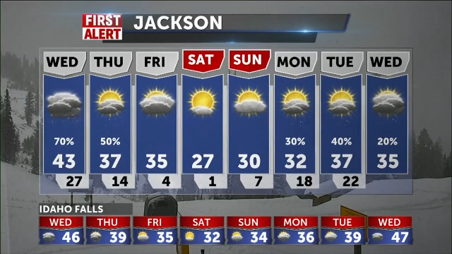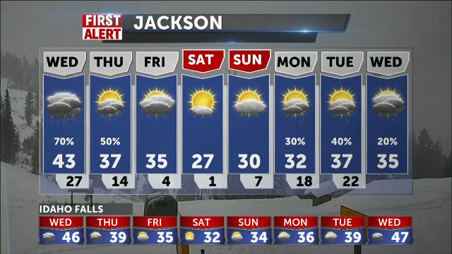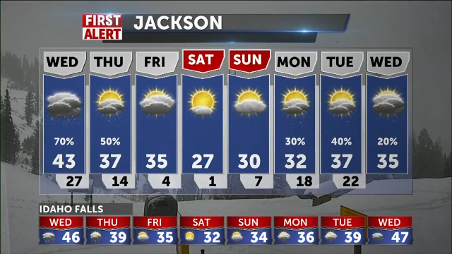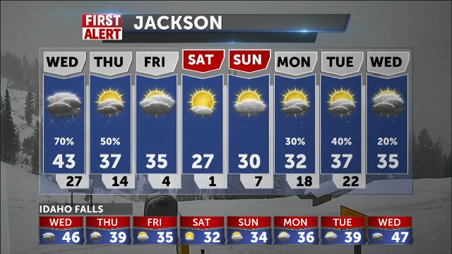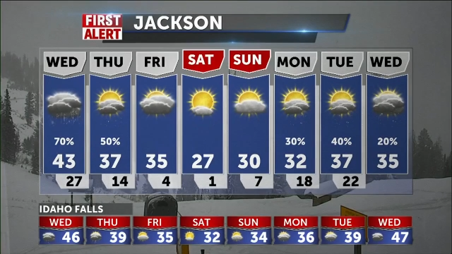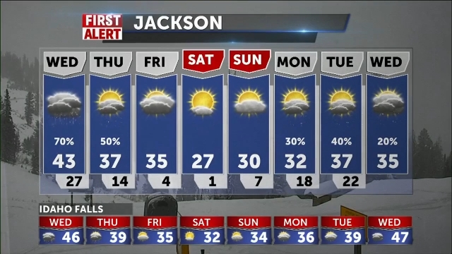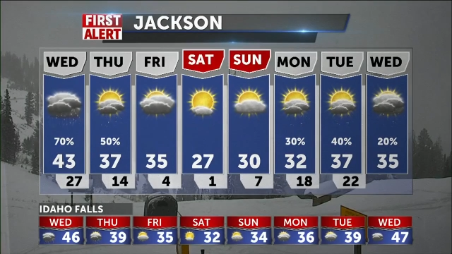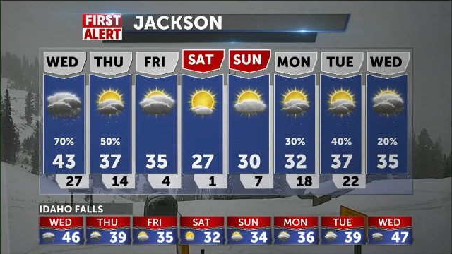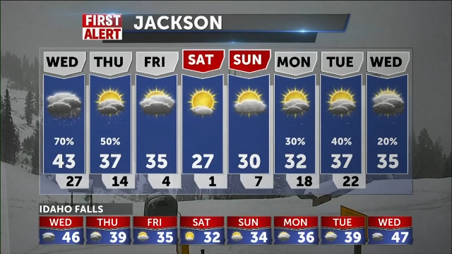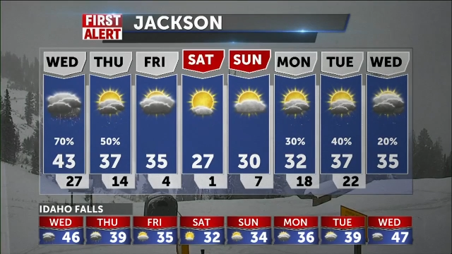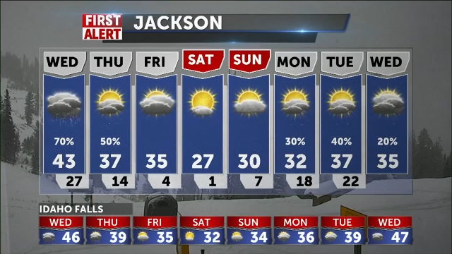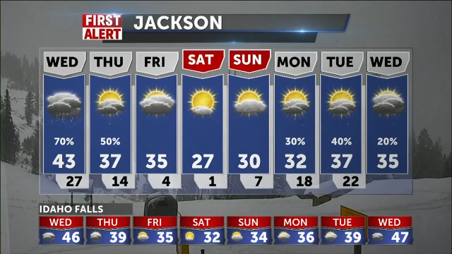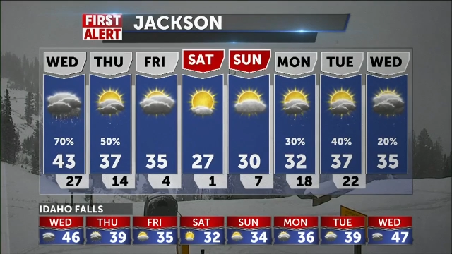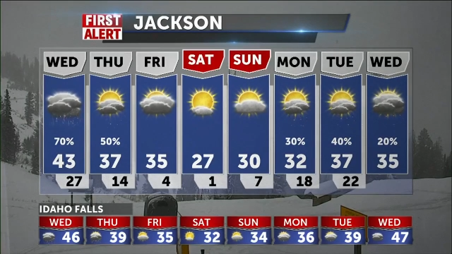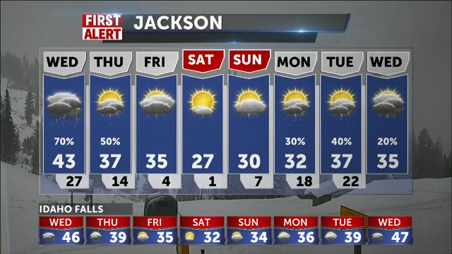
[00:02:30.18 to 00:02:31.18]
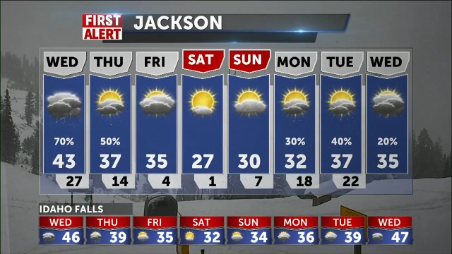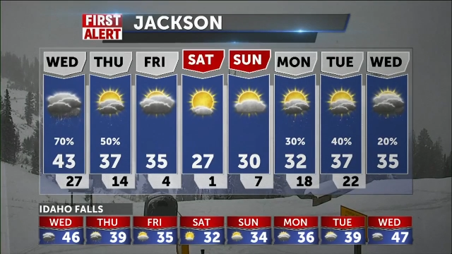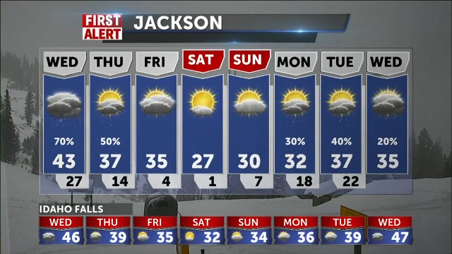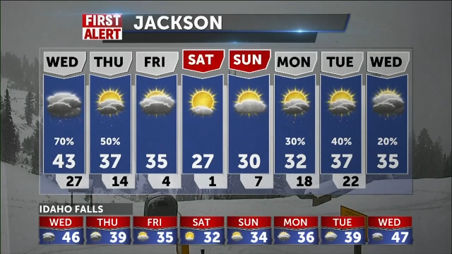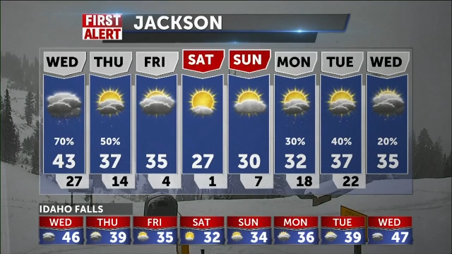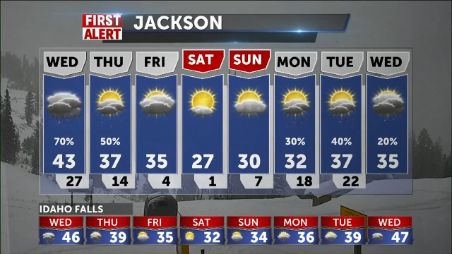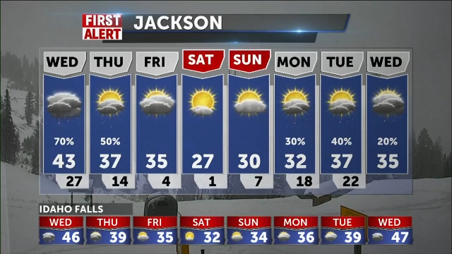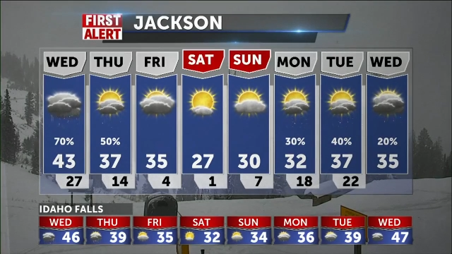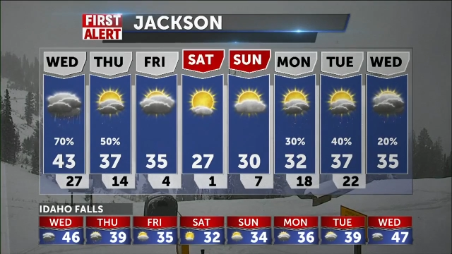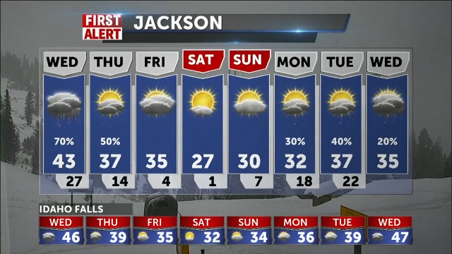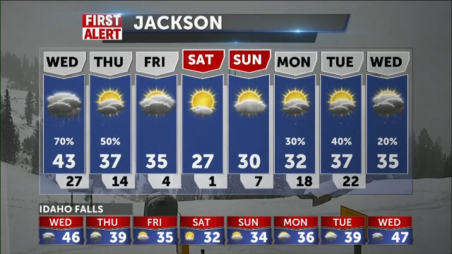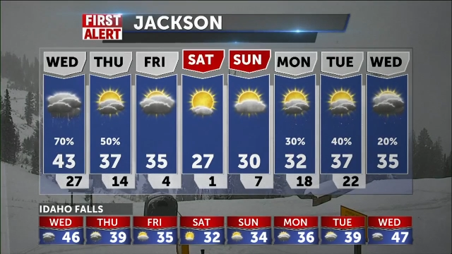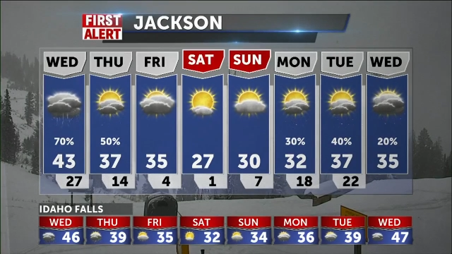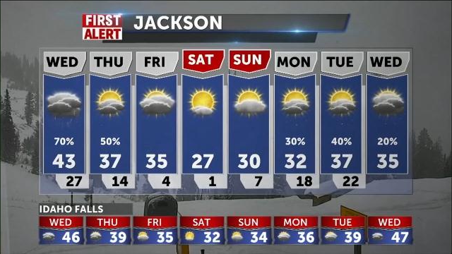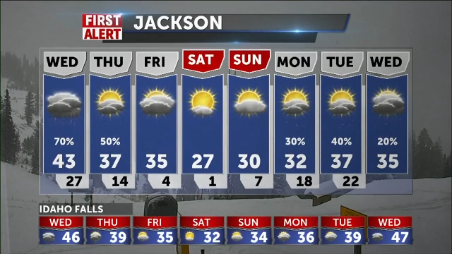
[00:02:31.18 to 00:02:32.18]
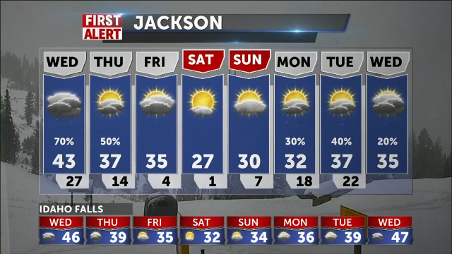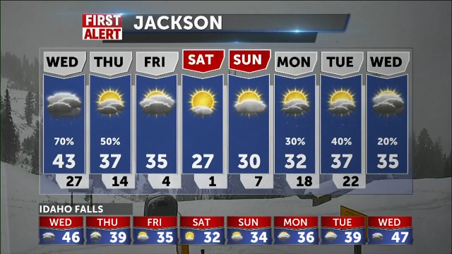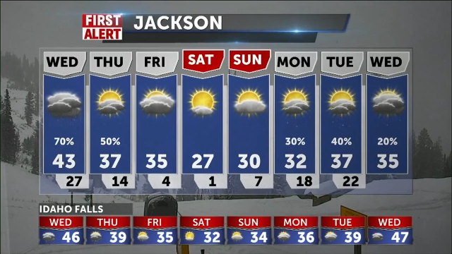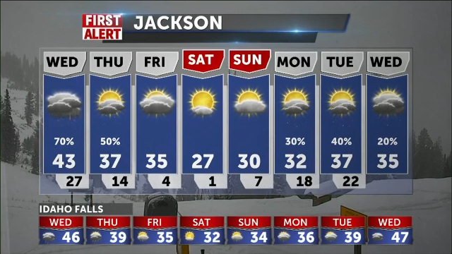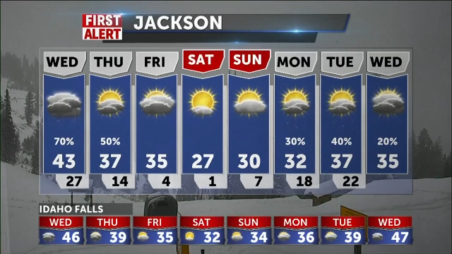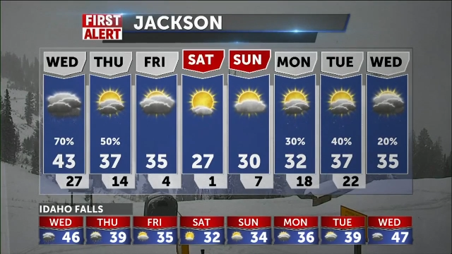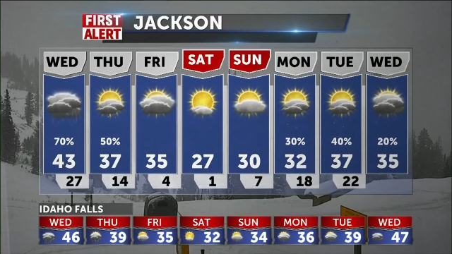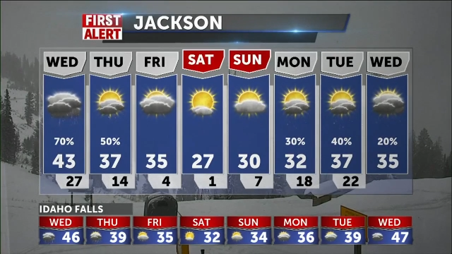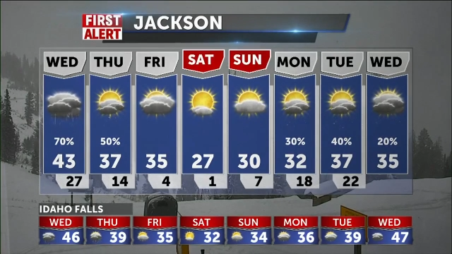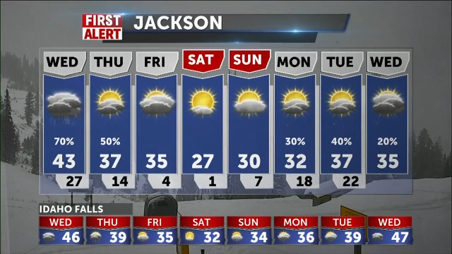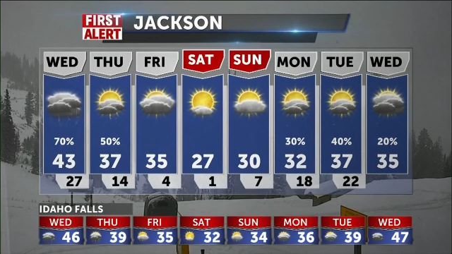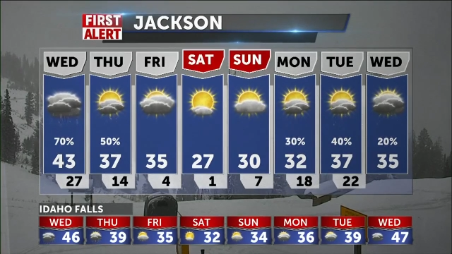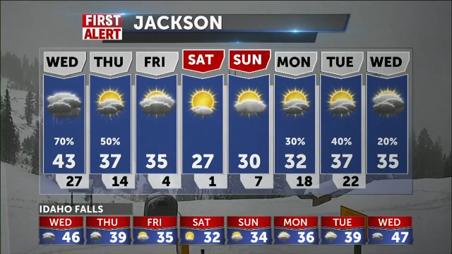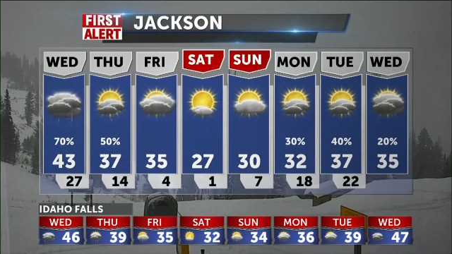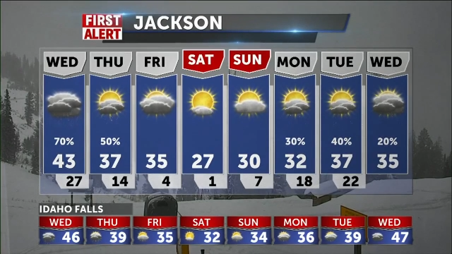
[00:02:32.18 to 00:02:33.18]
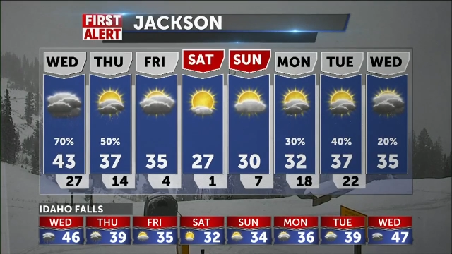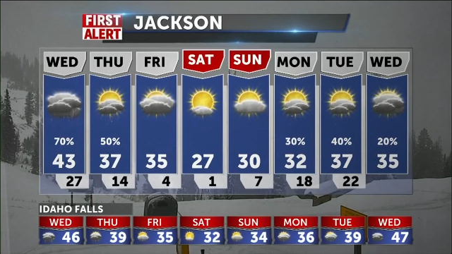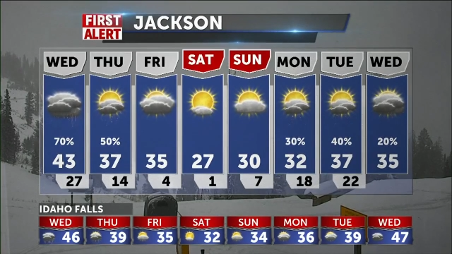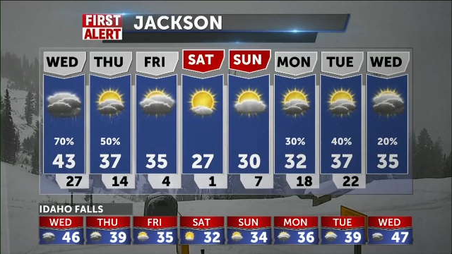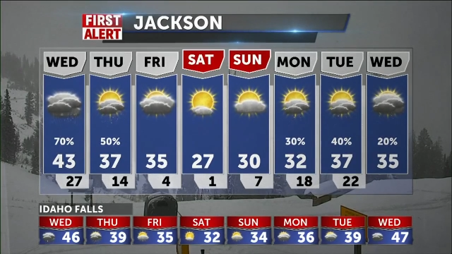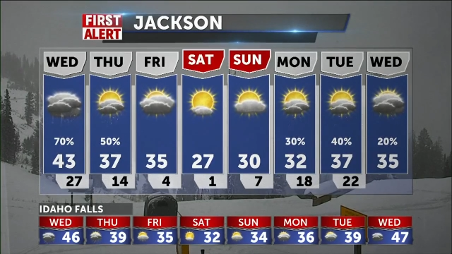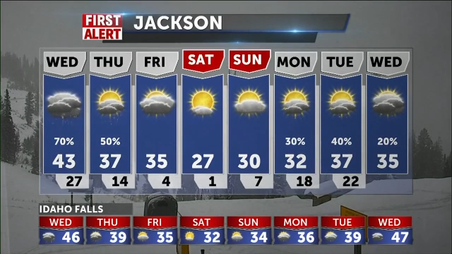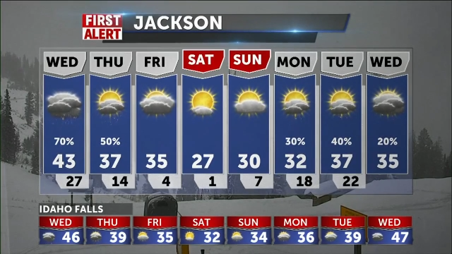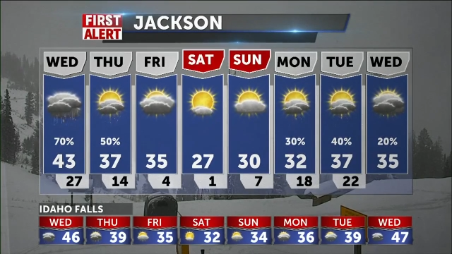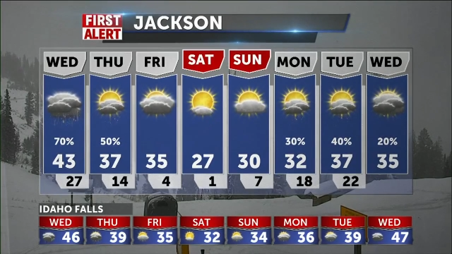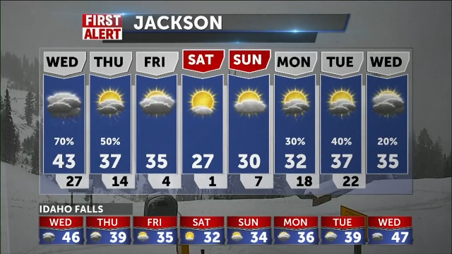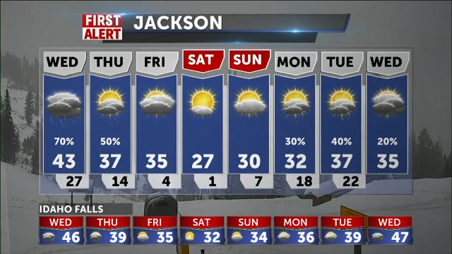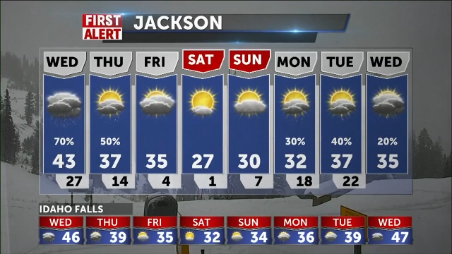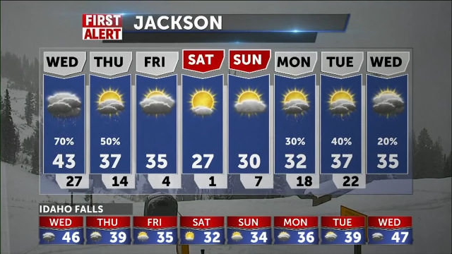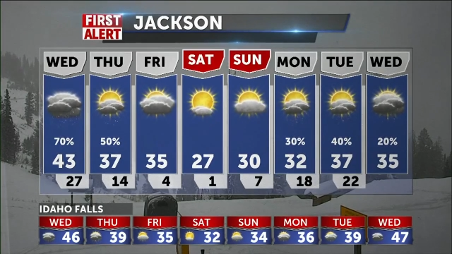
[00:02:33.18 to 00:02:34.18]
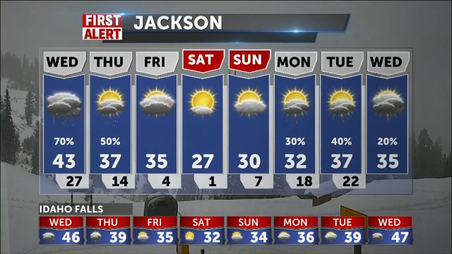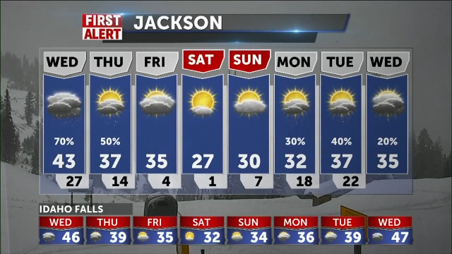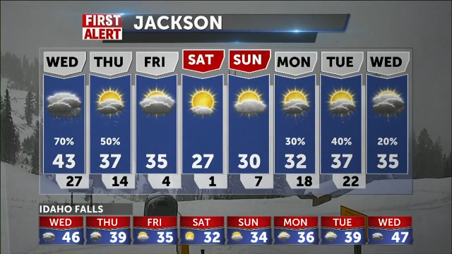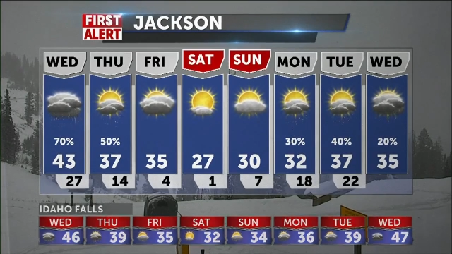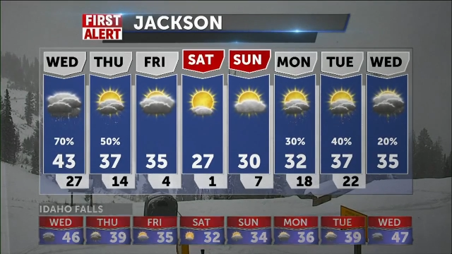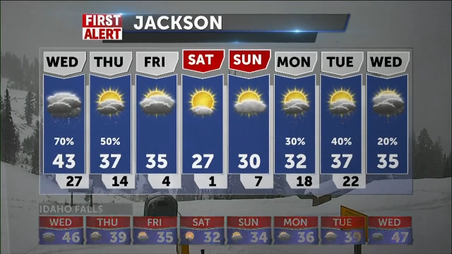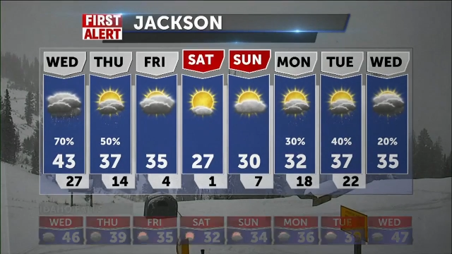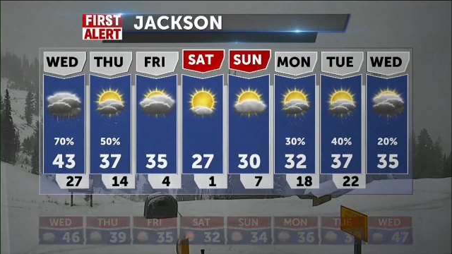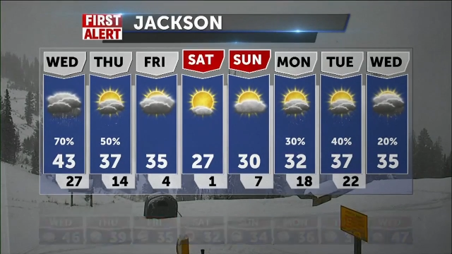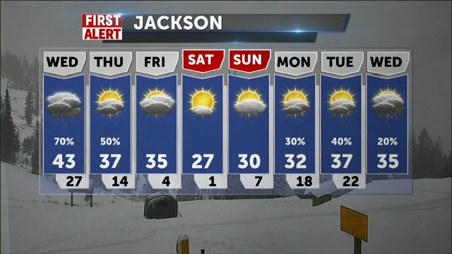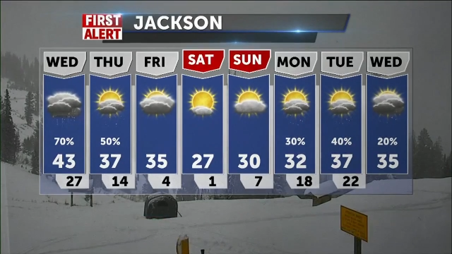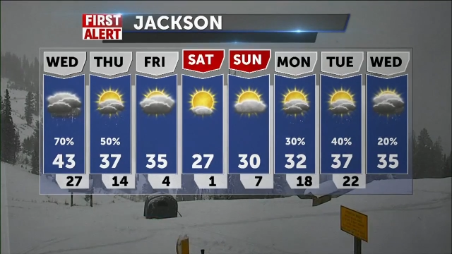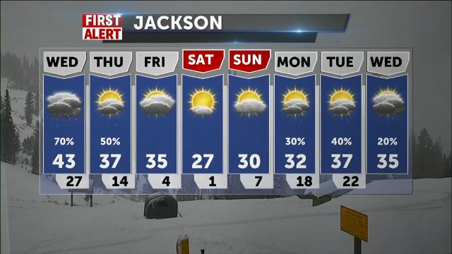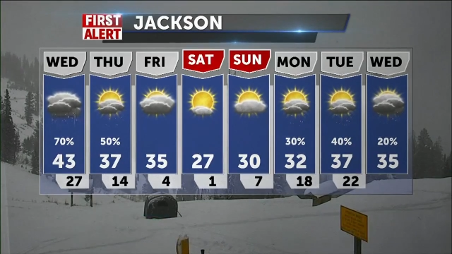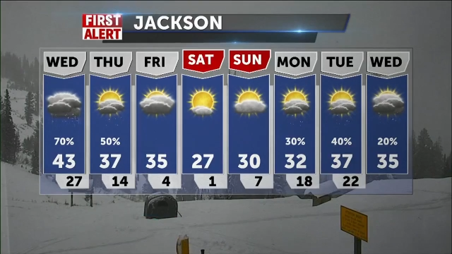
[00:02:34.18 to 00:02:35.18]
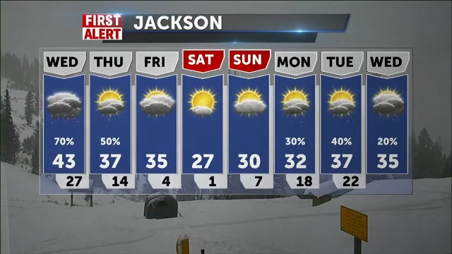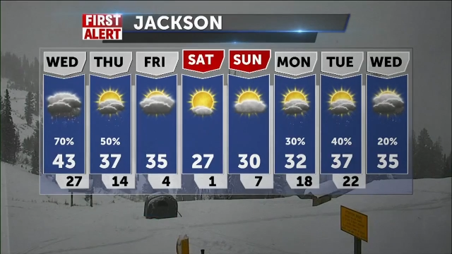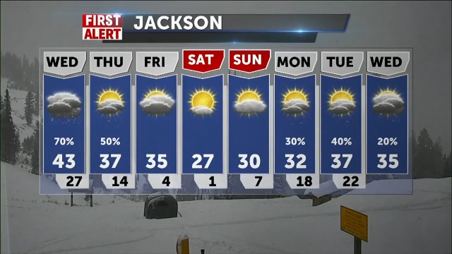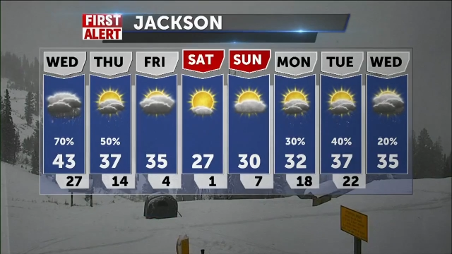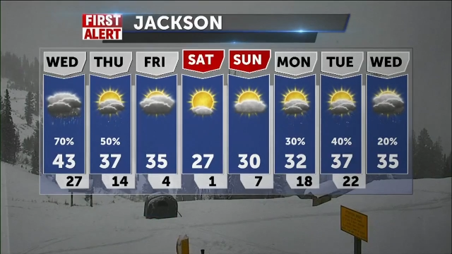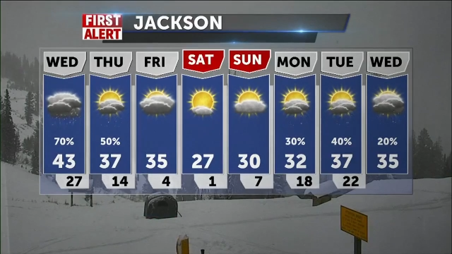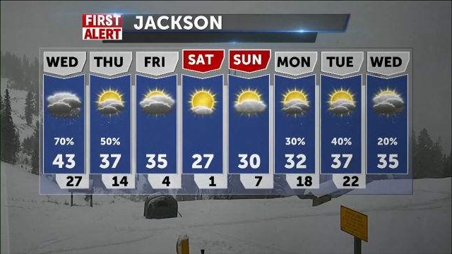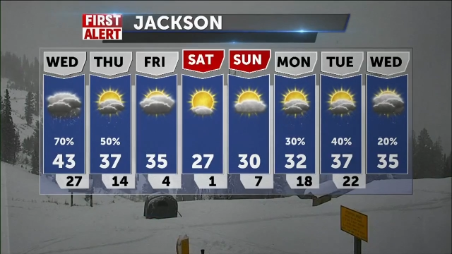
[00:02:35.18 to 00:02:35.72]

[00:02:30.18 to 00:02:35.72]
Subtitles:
(no speaker visible)